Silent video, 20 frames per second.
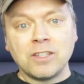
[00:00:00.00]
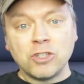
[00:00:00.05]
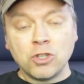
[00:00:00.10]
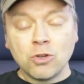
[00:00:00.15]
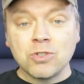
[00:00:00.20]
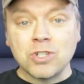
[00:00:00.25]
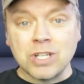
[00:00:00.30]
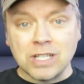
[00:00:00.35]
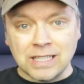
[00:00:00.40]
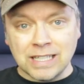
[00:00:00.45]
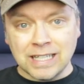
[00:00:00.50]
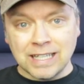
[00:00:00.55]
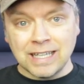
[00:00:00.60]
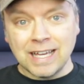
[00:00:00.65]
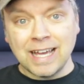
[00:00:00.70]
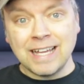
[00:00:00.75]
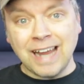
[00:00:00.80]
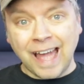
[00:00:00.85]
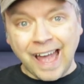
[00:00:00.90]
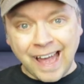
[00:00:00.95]

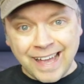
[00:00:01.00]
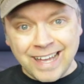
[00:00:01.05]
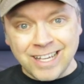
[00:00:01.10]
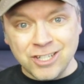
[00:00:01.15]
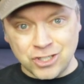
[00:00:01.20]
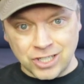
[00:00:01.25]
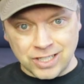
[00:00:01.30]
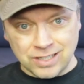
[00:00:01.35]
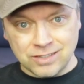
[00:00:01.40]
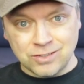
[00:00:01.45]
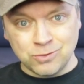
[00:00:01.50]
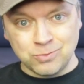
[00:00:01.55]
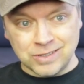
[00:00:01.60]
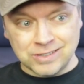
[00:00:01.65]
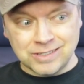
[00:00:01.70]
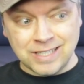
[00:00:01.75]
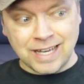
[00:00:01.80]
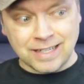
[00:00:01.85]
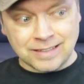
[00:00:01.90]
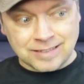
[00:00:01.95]
usually an agent will
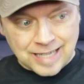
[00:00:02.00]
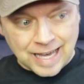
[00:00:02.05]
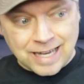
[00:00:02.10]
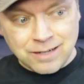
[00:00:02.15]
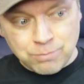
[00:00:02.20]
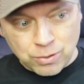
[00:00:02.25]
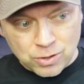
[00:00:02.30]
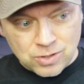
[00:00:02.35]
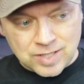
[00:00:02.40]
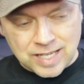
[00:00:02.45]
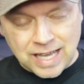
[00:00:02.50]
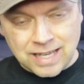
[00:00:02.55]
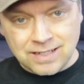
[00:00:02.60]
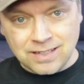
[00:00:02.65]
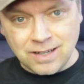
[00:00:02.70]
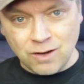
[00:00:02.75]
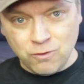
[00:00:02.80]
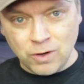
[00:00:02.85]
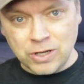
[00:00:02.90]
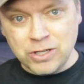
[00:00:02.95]
take 10%
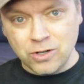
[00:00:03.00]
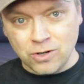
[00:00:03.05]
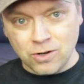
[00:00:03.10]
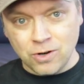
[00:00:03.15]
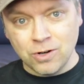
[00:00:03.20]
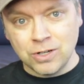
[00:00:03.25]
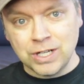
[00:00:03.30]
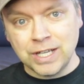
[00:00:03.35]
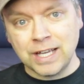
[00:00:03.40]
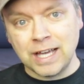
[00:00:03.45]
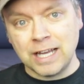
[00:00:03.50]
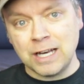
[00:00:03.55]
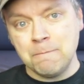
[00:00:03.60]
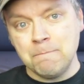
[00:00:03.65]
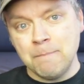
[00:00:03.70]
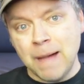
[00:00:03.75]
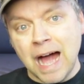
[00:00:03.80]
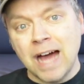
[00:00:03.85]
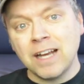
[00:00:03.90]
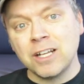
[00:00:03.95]
of what you're earning and a
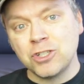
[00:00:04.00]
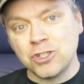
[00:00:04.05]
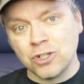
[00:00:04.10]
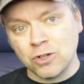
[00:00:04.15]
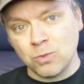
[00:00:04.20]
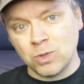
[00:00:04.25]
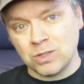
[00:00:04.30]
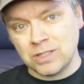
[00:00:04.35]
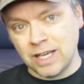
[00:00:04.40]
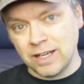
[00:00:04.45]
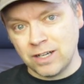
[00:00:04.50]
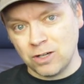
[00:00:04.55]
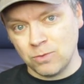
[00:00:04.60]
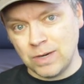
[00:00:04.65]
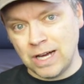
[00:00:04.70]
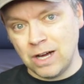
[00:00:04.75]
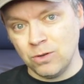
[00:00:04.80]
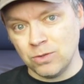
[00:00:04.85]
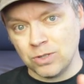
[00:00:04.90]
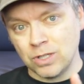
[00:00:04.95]
manager will take
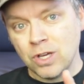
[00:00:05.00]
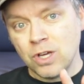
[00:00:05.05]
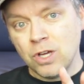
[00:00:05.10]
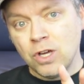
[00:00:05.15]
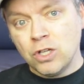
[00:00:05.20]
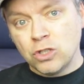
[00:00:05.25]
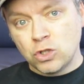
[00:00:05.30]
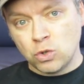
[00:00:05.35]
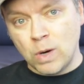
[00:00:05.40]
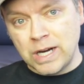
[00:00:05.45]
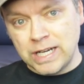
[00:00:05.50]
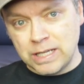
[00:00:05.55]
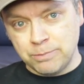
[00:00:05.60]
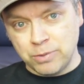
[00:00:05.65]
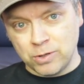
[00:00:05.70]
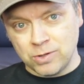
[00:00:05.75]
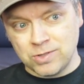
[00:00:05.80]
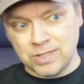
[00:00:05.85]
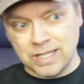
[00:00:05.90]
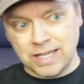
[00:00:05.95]
around
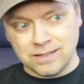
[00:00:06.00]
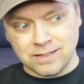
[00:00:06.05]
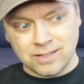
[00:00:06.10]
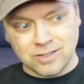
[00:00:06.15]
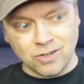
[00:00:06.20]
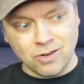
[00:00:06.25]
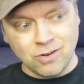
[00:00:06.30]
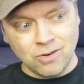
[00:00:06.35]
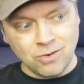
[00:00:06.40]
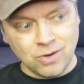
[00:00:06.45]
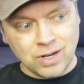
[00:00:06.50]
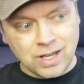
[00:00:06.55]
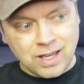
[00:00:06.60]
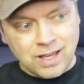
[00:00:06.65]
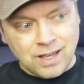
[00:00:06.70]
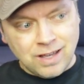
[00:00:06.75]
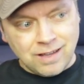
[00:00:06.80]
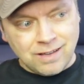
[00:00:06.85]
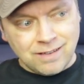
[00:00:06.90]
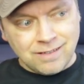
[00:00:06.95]
20%. So
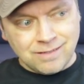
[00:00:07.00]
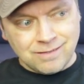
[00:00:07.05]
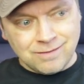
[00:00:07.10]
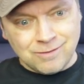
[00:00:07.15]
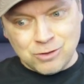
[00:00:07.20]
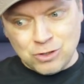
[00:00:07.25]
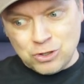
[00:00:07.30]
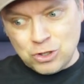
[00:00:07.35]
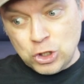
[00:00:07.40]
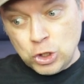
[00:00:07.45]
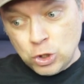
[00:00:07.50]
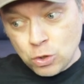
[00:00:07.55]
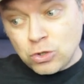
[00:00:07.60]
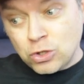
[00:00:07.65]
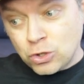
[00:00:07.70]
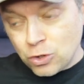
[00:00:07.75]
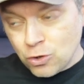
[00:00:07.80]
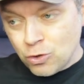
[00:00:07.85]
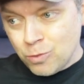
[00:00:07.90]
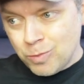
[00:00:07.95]

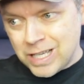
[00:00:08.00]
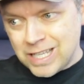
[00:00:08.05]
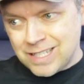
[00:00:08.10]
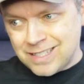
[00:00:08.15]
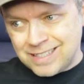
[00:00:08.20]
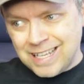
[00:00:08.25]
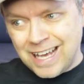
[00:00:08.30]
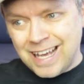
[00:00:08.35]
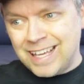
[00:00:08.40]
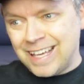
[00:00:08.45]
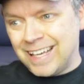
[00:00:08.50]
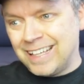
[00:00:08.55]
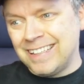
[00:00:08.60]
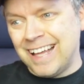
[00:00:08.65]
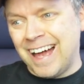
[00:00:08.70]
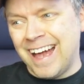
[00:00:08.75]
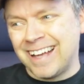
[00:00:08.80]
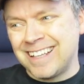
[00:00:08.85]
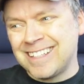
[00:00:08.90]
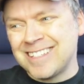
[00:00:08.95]
YouTube is taking
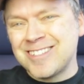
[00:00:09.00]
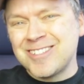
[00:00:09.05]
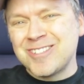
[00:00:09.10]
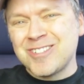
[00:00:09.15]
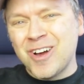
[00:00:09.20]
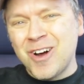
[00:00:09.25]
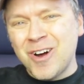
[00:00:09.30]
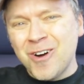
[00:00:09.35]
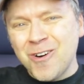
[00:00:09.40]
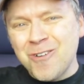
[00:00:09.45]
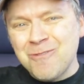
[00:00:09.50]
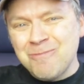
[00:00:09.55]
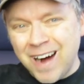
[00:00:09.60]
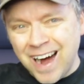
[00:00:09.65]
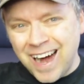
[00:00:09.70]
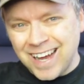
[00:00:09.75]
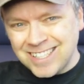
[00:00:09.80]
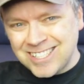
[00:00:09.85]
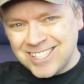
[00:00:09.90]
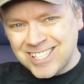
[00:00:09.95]
like so
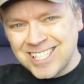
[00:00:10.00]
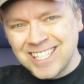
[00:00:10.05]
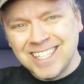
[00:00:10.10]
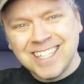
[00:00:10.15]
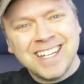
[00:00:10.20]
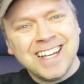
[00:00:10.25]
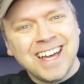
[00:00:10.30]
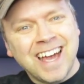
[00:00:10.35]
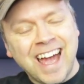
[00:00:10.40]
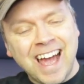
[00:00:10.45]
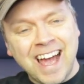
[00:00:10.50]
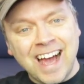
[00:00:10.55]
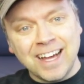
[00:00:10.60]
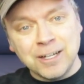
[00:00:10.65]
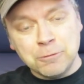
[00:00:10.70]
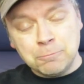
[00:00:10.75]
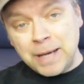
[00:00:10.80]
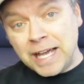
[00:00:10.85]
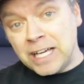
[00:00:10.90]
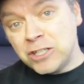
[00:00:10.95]
much
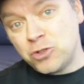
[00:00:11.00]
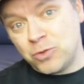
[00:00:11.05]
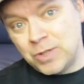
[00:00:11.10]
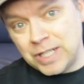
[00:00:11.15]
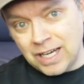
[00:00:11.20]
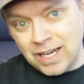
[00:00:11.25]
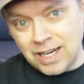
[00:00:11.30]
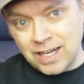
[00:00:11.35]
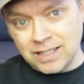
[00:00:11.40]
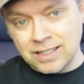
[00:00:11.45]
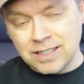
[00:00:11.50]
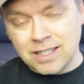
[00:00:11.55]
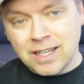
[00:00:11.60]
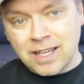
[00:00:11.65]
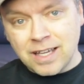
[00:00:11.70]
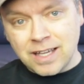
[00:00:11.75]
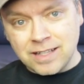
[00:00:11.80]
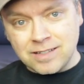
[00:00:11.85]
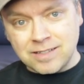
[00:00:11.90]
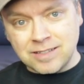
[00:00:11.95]
and Patreon
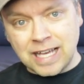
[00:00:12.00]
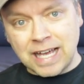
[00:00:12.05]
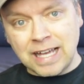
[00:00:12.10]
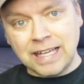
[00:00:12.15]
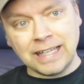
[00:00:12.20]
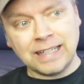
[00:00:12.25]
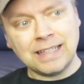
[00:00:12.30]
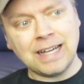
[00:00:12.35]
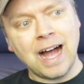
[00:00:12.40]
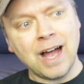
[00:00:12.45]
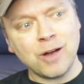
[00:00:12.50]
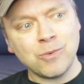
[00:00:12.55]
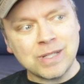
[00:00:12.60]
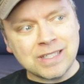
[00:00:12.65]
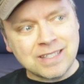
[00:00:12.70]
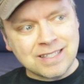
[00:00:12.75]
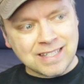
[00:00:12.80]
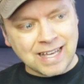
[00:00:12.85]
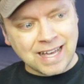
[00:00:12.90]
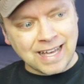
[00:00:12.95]
is taking, I
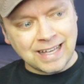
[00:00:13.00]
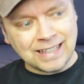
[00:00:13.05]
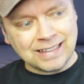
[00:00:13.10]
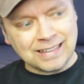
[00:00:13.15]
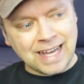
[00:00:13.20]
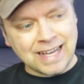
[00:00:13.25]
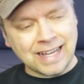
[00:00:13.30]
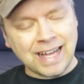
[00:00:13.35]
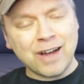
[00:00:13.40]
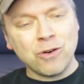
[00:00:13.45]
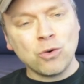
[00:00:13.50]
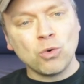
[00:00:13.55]
would say, like a